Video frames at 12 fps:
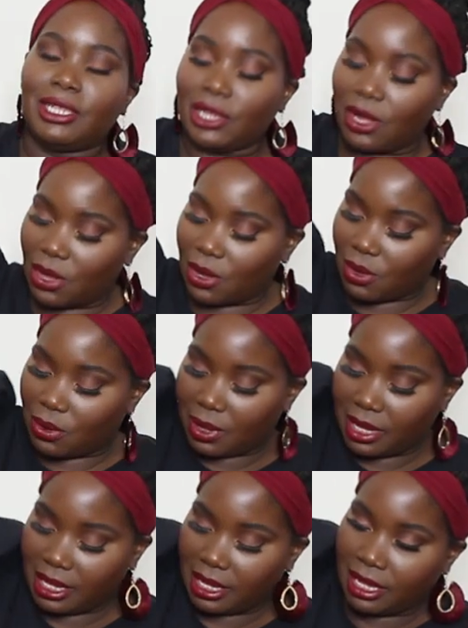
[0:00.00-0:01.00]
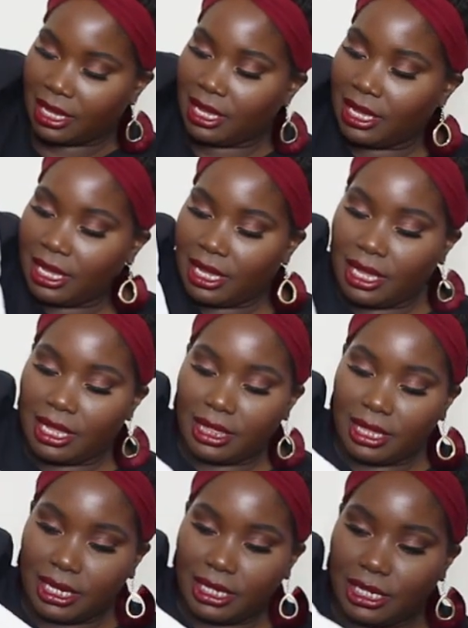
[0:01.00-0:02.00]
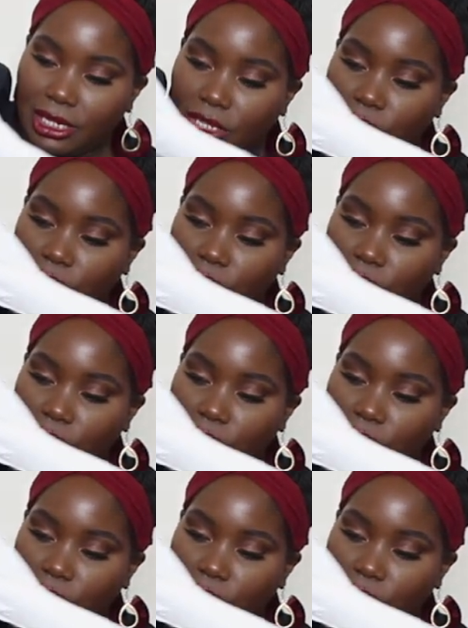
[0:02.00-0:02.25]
So this is